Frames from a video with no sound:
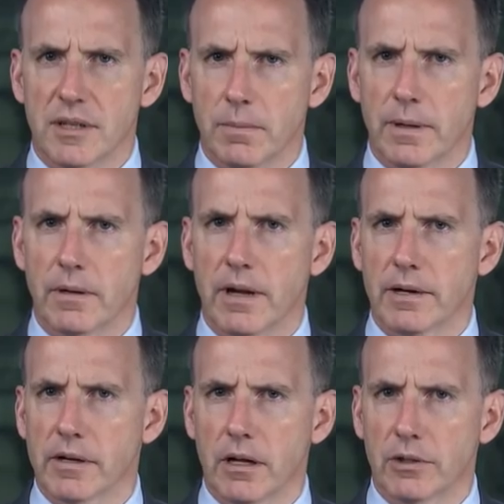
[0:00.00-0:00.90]
simpler
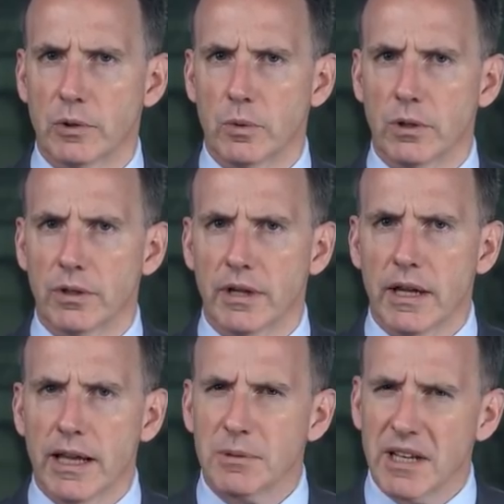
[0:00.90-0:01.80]
agricultural world,
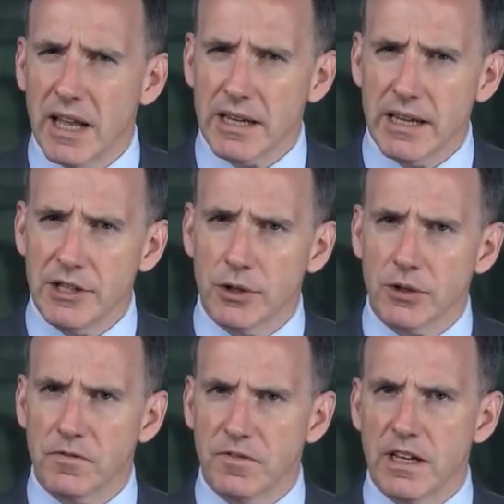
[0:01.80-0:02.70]
it was a lot easier
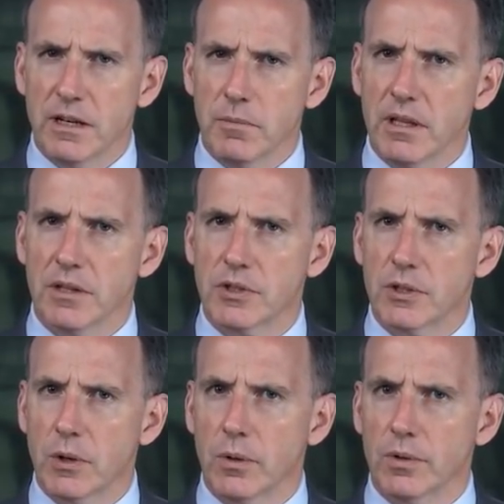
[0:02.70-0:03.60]
to feed a million
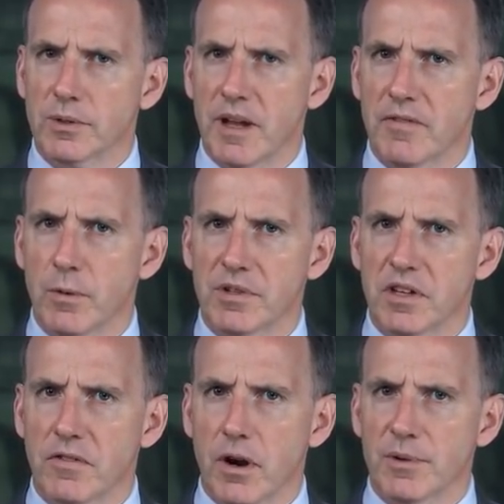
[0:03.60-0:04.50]
souls by
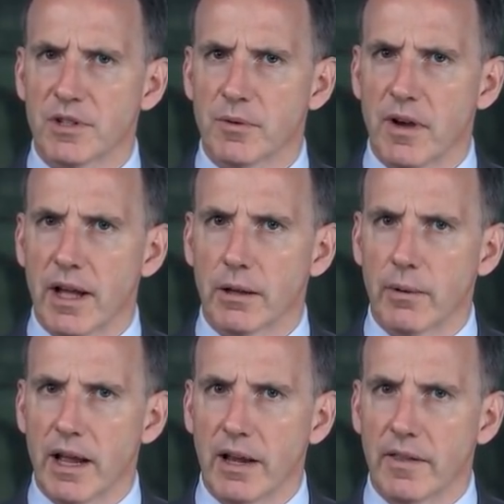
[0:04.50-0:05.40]
forcing farmers to provide
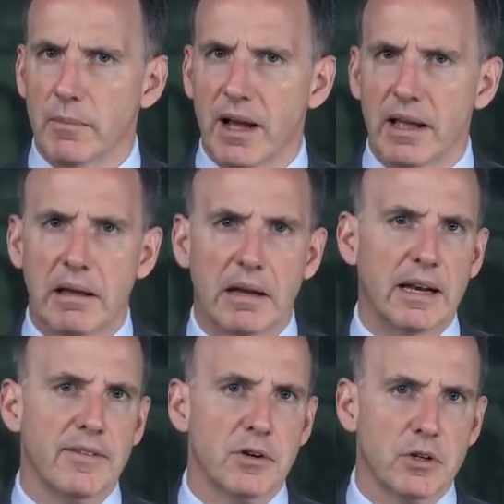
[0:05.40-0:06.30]
grain than by
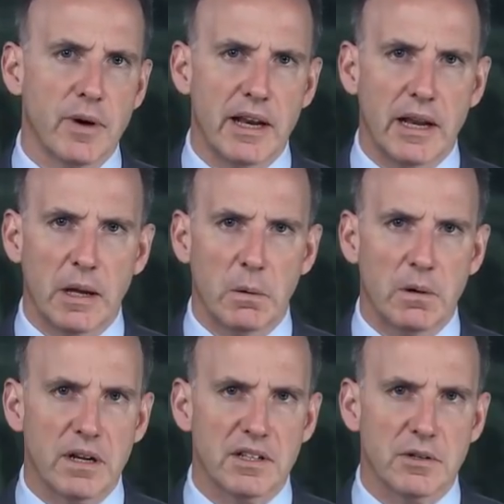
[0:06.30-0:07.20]
clever trading or
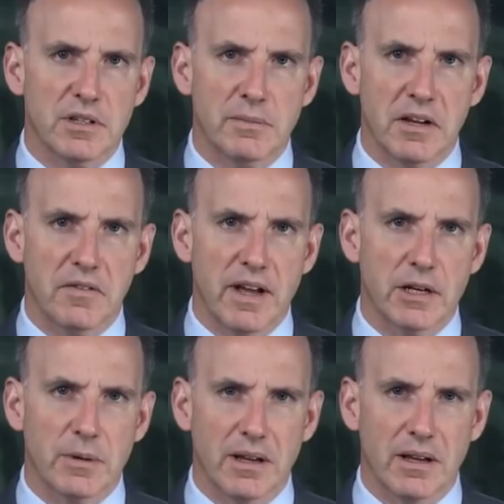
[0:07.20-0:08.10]
industrious
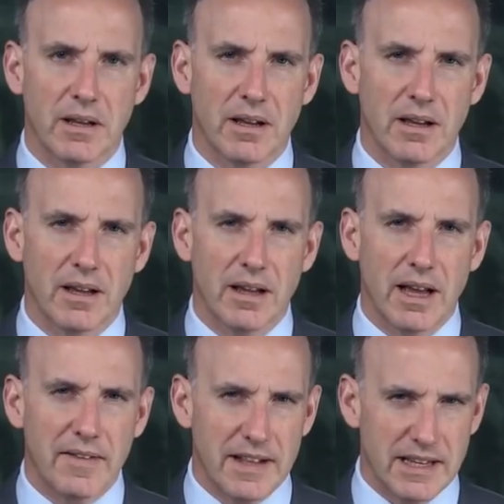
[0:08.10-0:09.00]
manufacturing.
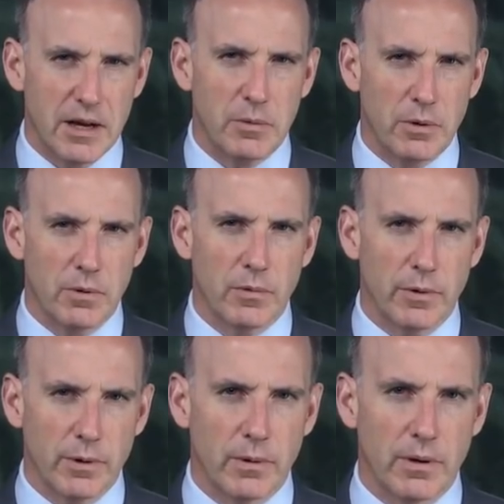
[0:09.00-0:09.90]
And that's how Rome
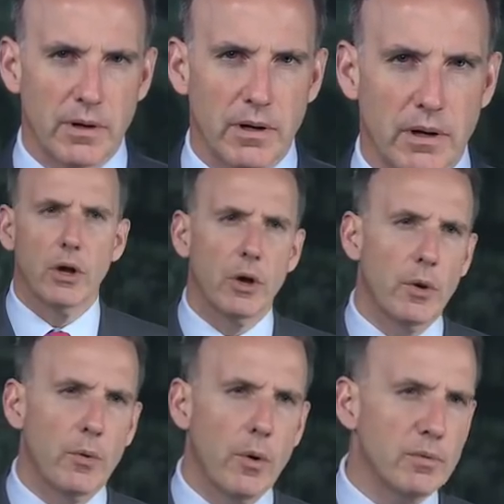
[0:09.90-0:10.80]
grew
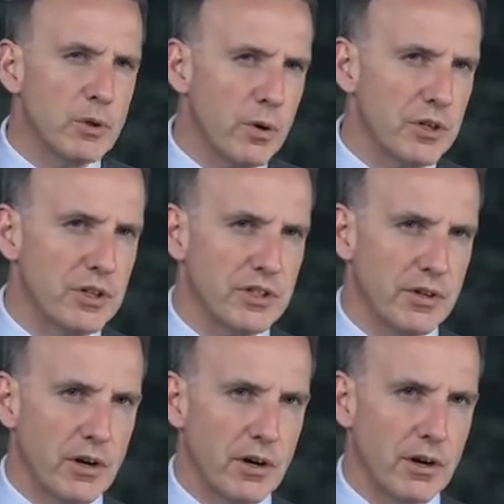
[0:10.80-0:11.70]
Rome's origins
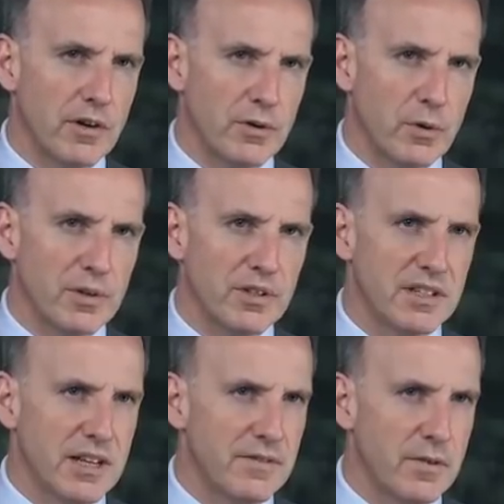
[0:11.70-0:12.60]
are, of course, the
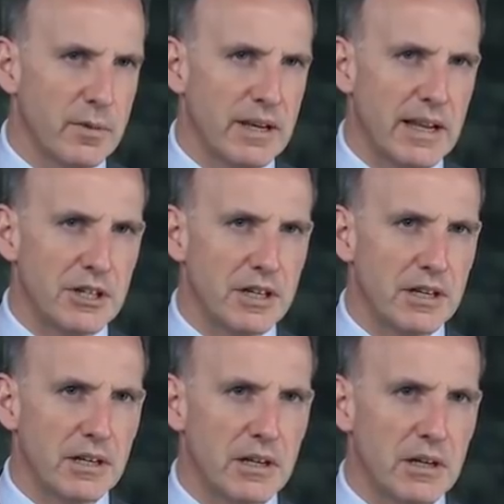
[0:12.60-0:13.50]
stuff of urban
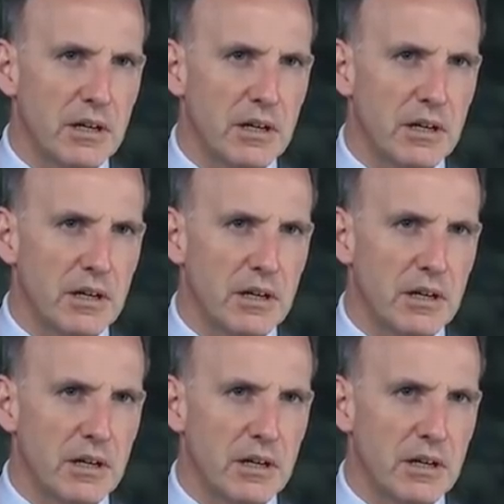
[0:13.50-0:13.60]
legend.